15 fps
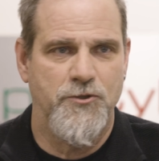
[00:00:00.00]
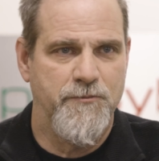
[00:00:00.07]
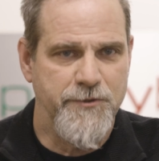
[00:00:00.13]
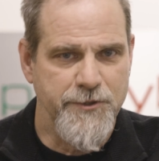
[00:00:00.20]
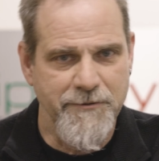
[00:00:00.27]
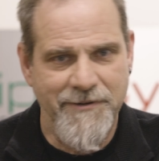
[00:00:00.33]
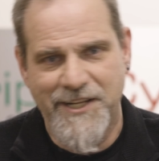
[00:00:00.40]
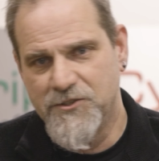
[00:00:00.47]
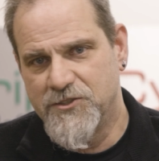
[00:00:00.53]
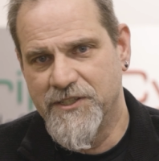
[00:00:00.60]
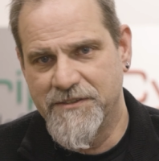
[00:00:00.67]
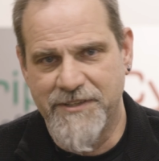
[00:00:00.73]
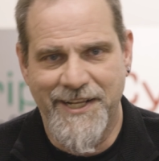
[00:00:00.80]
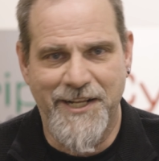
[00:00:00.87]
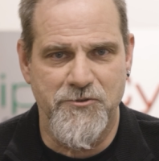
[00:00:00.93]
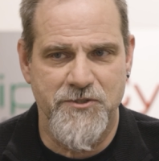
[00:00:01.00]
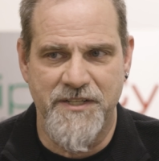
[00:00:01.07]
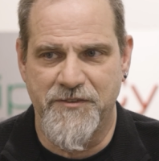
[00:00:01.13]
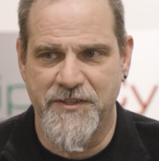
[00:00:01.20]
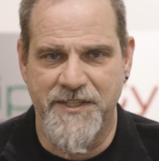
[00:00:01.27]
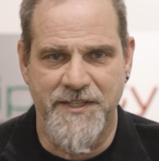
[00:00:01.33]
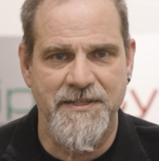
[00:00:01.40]
you, usage of the
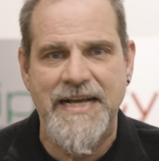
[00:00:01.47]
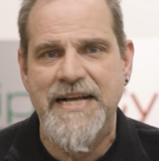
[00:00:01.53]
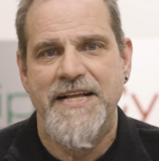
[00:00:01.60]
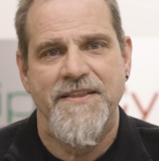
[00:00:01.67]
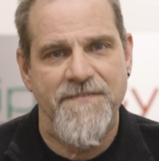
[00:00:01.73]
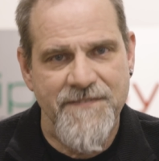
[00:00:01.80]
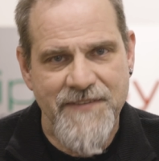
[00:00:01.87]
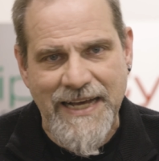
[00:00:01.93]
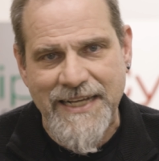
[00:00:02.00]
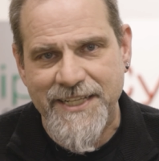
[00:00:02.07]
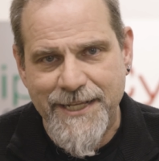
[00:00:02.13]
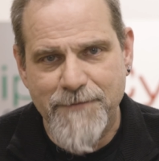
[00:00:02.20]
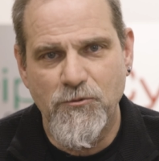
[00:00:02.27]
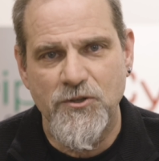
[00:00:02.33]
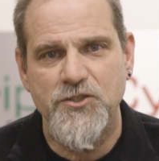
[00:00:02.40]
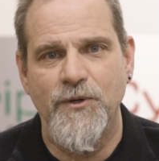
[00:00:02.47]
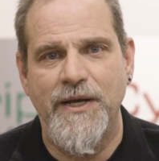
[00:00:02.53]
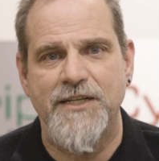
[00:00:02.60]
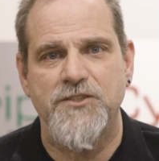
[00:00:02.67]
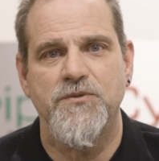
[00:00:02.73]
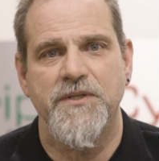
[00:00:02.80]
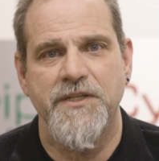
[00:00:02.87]
certificate. That's what you
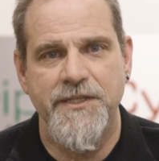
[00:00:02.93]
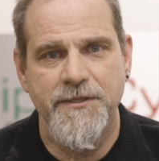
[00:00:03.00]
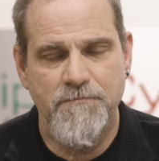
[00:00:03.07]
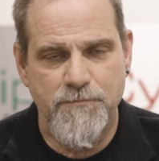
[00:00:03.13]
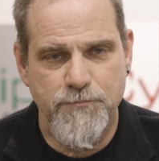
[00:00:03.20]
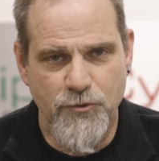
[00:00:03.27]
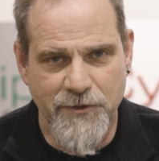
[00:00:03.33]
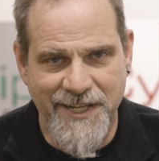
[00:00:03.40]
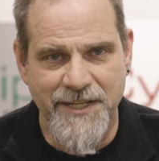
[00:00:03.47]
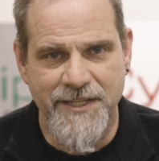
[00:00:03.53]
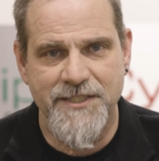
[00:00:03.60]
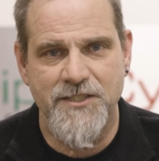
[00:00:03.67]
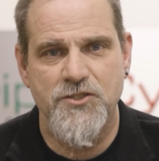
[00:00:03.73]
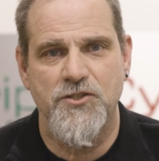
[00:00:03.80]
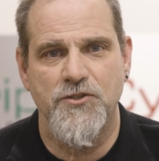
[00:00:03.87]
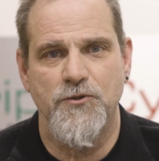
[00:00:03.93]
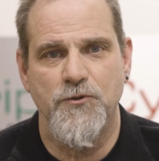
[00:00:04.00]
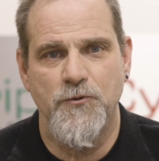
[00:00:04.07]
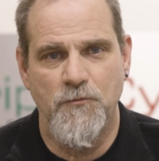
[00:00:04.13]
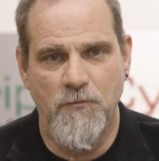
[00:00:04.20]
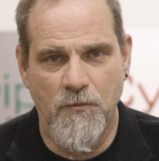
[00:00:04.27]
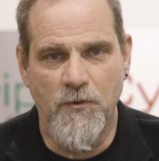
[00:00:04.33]
actually present
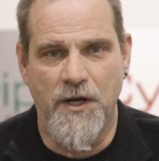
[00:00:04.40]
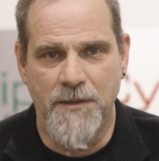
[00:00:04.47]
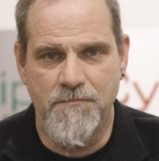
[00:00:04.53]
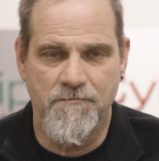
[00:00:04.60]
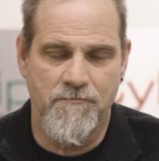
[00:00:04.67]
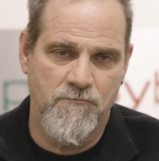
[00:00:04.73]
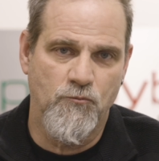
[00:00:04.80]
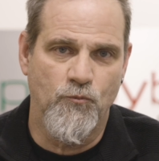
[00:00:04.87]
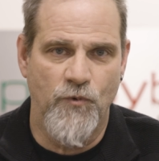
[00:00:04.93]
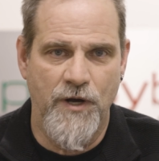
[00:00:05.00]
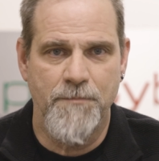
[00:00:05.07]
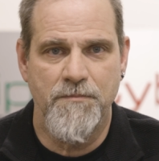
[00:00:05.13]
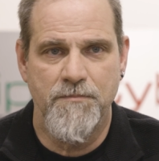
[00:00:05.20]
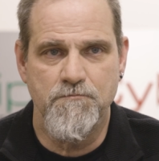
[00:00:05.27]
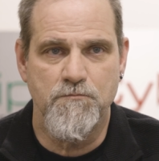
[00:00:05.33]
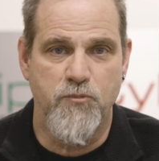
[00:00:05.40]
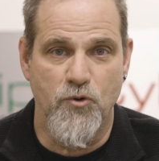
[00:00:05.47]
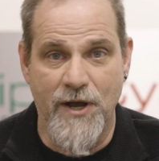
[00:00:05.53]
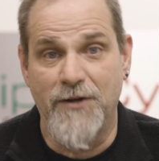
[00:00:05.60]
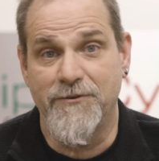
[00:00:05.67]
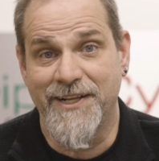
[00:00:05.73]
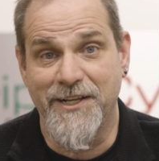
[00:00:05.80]
to web
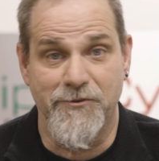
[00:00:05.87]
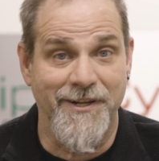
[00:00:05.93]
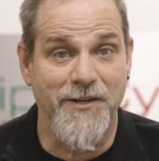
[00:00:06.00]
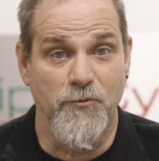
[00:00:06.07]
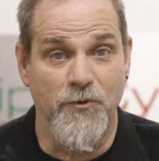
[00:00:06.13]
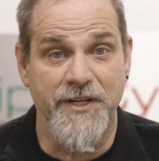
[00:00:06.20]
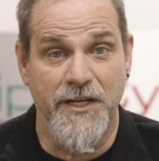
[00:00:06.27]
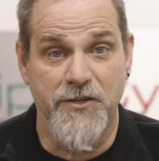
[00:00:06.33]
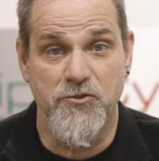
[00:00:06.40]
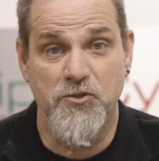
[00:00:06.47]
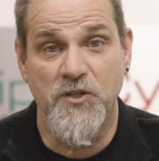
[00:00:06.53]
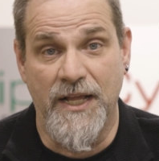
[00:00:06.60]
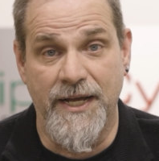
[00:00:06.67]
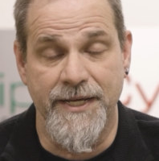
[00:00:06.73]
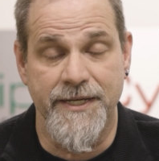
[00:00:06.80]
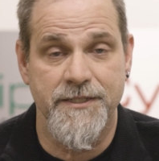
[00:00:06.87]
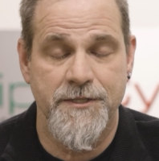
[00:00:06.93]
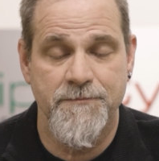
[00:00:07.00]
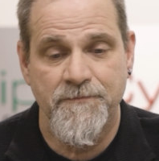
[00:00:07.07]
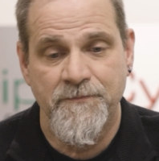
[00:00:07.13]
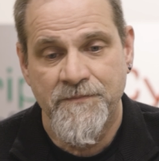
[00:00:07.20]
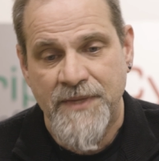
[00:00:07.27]
browsers or any other client.
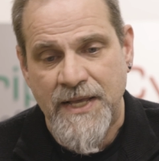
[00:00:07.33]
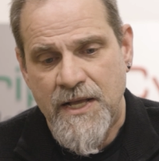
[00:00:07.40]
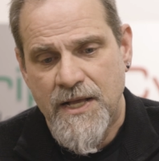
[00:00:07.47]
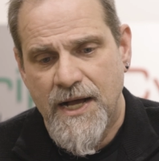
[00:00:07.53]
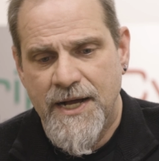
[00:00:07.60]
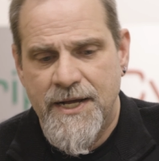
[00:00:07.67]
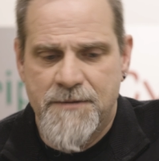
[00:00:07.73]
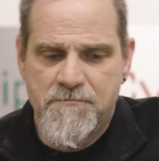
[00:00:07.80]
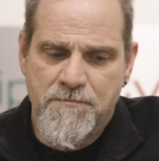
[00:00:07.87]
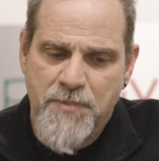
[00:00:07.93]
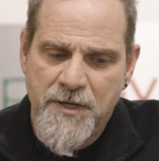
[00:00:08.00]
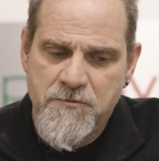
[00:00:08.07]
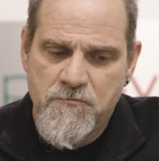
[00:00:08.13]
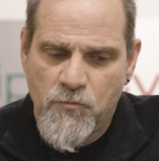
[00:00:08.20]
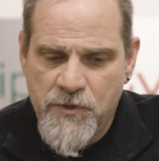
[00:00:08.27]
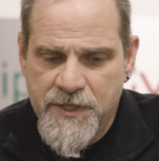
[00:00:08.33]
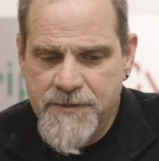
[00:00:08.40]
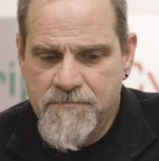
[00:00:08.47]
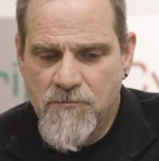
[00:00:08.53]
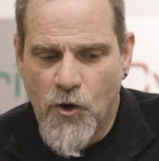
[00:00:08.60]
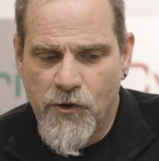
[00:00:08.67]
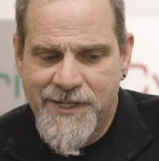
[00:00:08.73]
But we
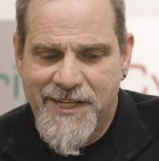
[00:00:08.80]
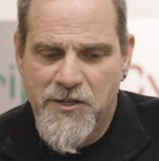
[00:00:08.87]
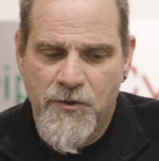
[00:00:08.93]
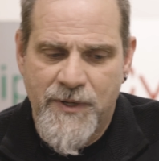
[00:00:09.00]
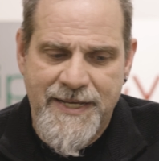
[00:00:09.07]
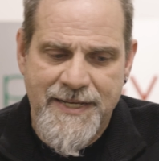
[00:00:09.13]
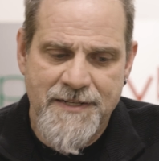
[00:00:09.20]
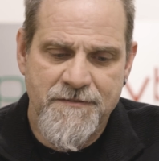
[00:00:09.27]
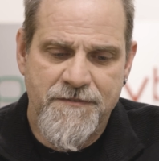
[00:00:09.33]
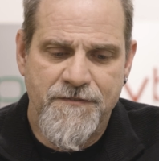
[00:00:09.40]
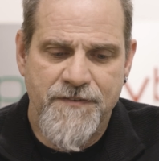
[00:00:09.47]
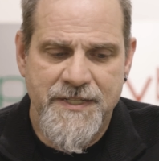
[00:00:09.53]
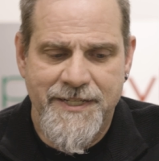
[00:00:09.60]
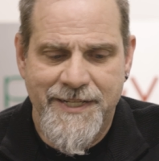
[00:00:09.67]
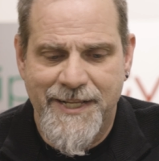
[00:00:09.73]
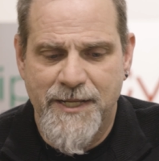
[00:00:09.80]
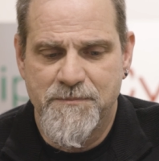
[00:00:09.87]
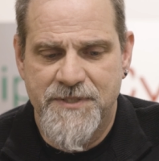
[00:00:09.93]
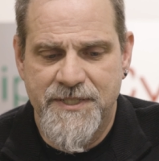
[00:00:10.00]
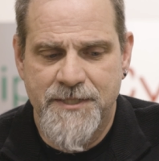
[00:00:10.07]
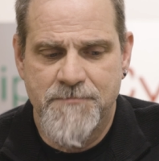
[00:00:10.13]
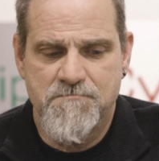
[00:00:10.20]
also have
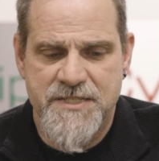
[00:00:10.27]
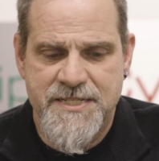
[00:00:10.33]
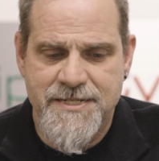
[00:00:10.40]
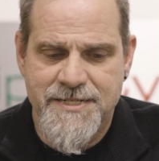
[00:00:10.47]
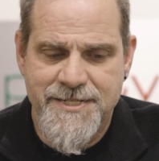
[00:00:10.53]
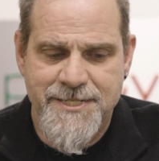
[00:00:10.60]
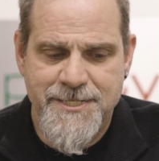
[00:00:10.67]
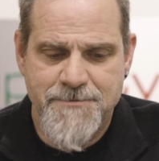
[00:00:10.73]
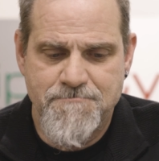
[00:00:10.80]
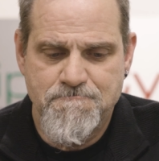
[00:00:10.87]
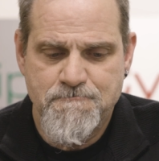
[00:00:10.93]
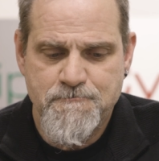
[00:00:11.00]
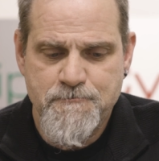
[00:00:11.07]
something, because